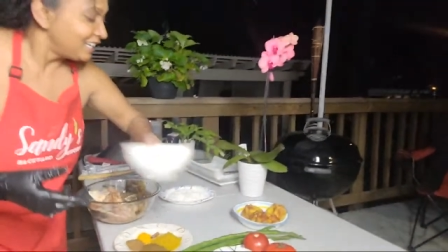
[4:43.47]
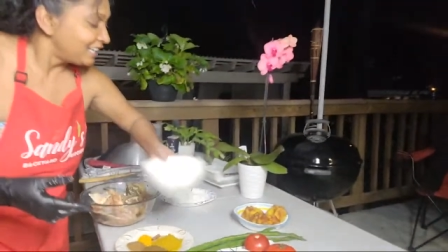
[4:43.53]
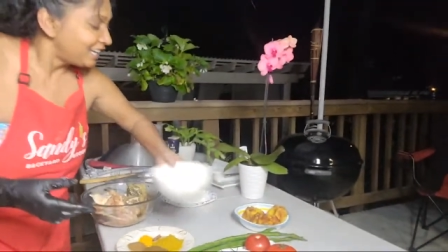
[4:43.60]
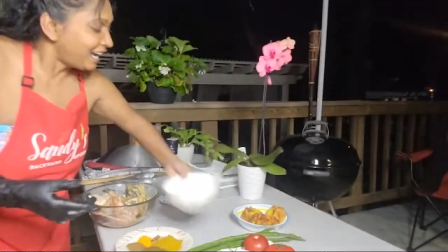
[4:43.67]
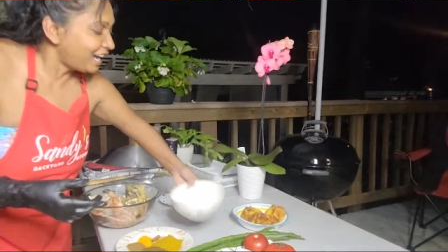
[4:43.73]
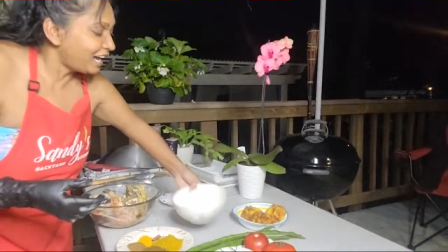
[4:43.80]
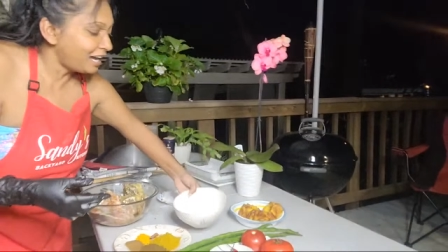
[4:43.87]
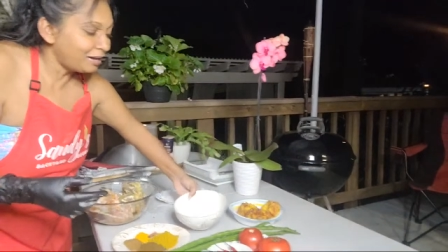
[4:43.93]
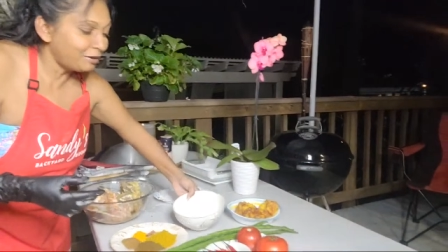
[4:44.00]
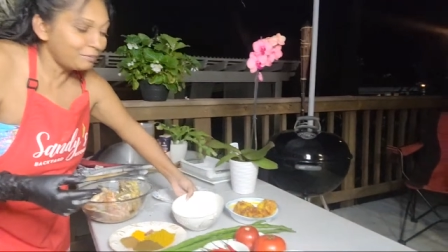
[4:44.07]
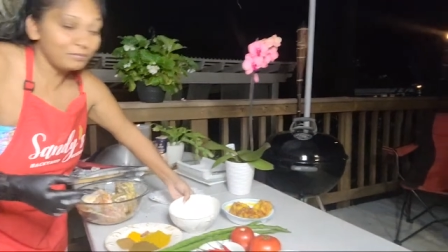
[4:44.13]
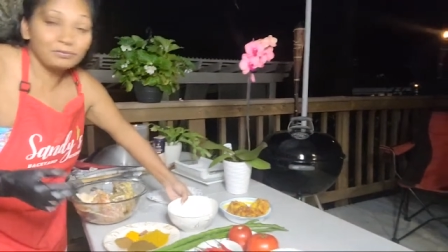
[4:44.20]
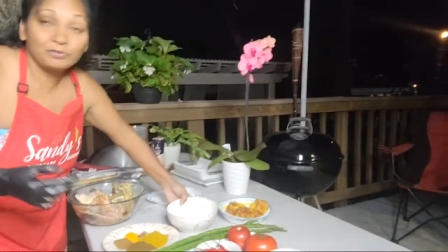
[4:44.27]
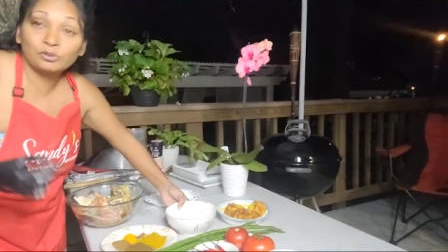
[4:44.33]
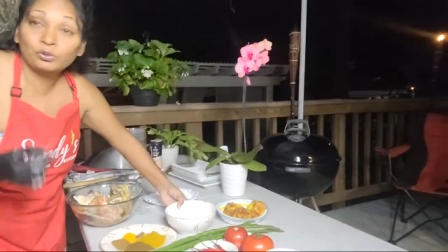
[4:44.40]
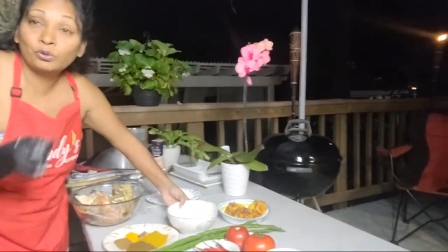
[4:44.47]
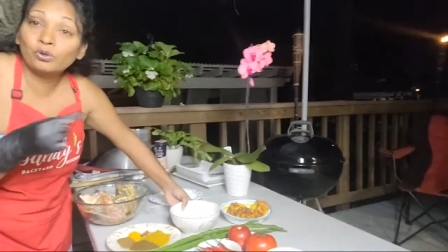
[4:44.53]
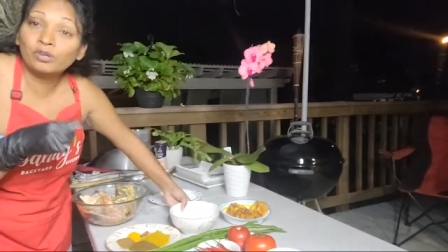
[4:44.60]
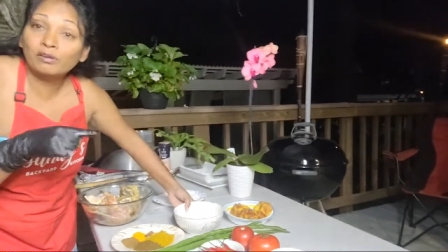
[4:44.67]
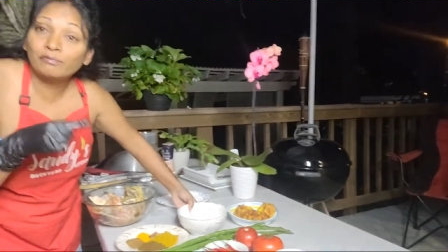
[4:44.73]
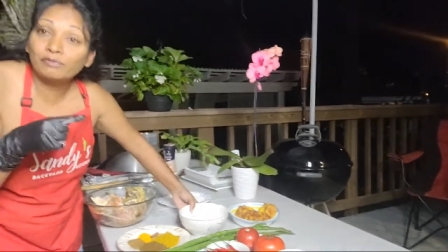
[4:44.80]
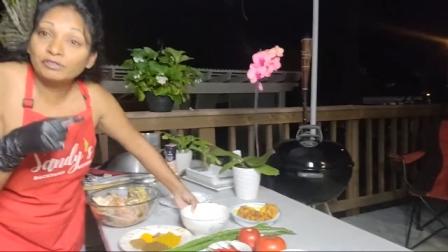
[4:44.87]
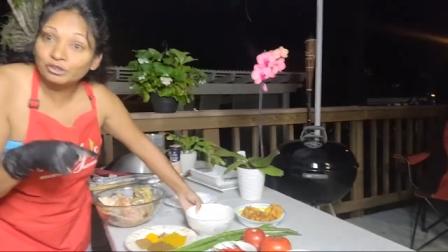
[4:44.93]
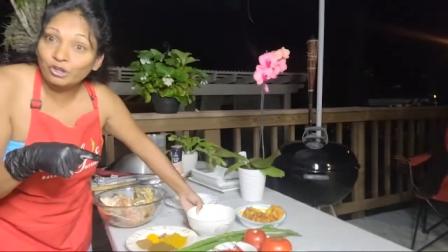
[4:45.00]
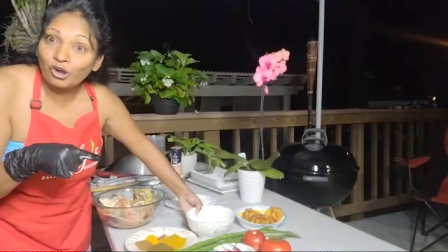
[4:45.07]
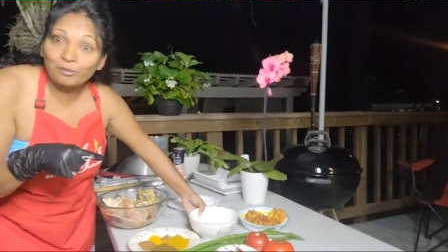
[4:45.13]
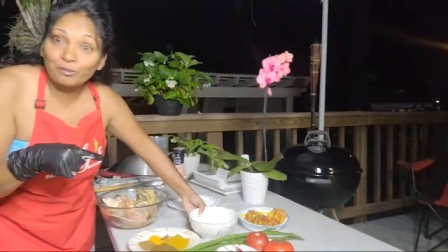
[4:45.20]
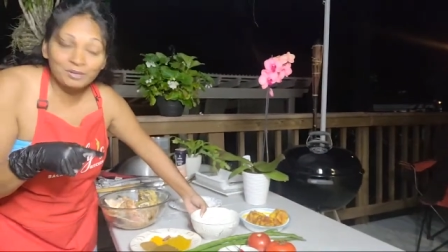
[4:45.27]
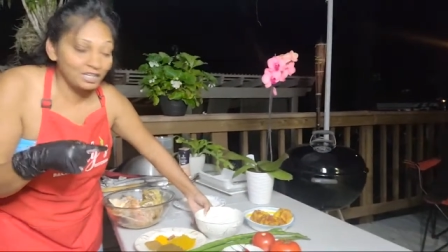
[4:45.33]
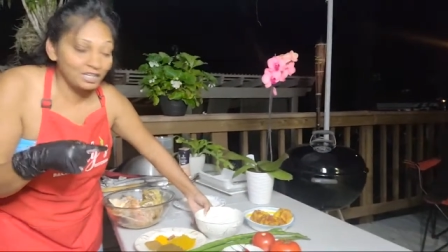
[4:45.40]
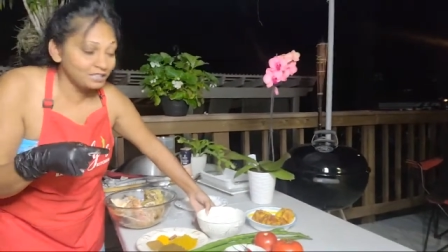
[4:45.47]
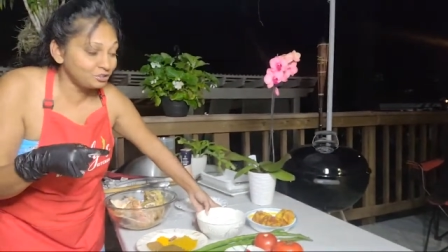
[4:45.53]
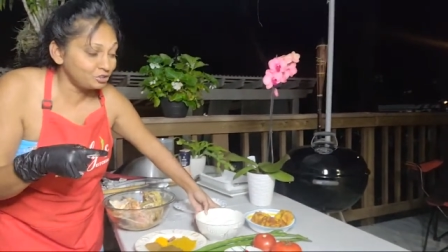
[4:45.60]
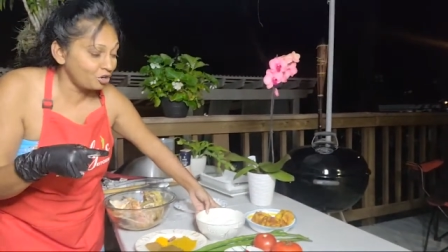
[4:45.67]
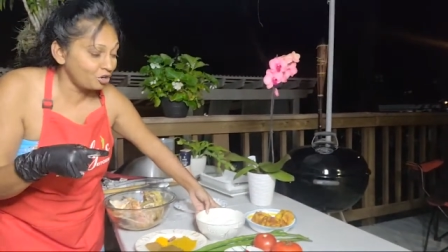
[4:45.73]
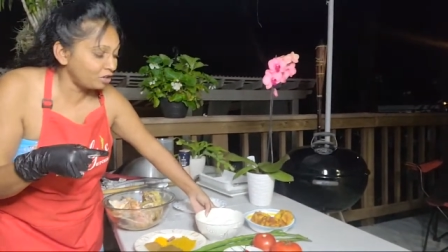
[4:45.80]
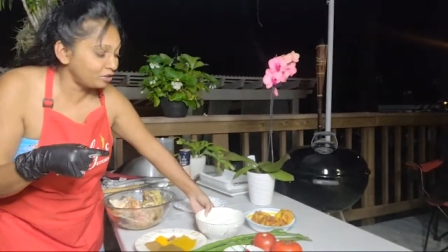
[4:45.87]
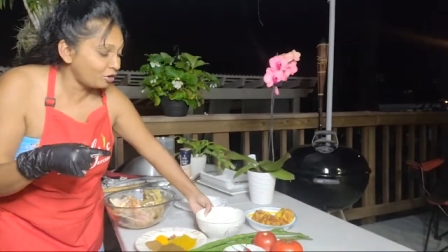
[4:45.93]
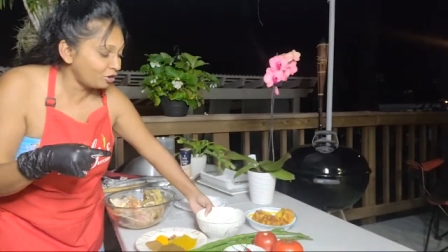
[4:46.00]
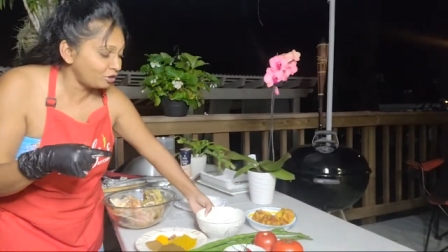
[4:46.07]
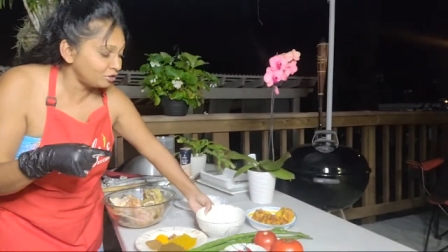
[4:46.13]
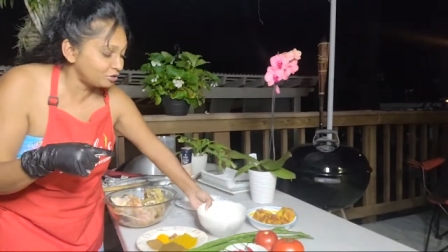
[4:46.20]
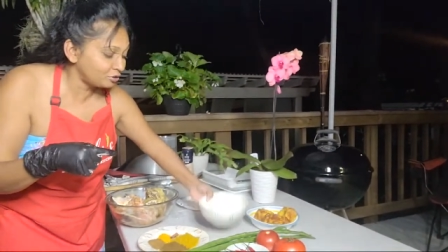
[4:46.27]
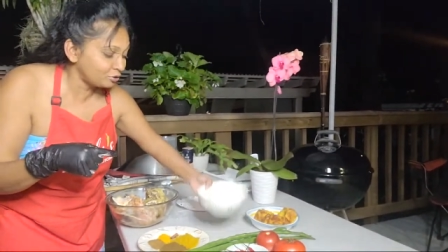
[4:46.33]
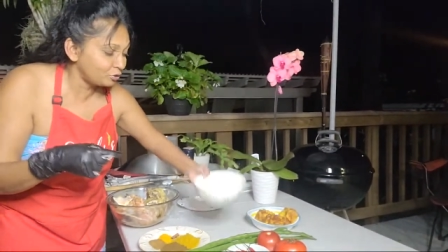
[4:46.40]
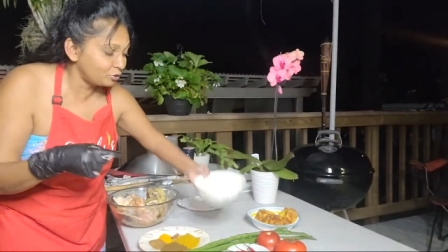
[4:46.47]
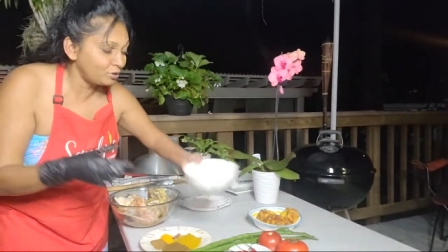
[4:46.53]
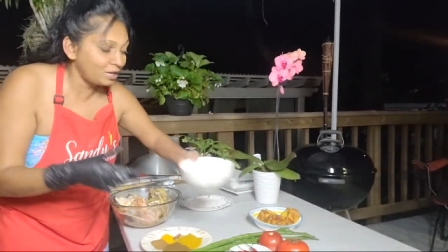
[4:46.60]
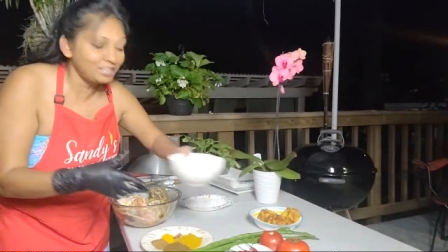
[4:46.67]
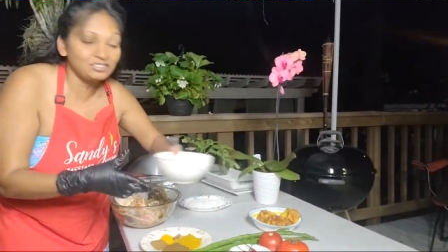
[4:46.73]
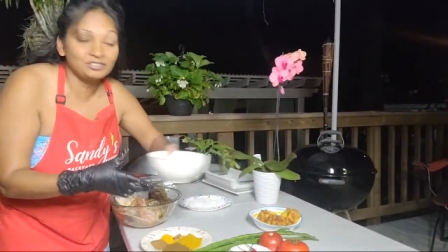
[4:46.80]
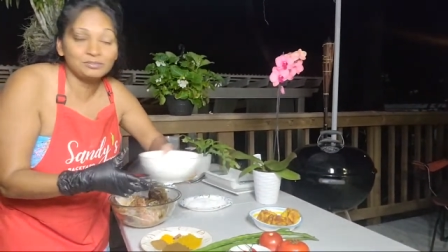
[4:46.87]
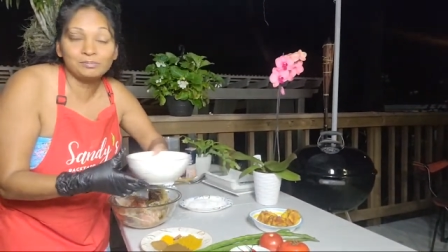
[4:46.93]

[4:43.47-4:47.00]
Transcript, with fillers: Um, cooking for Tommy and John also, and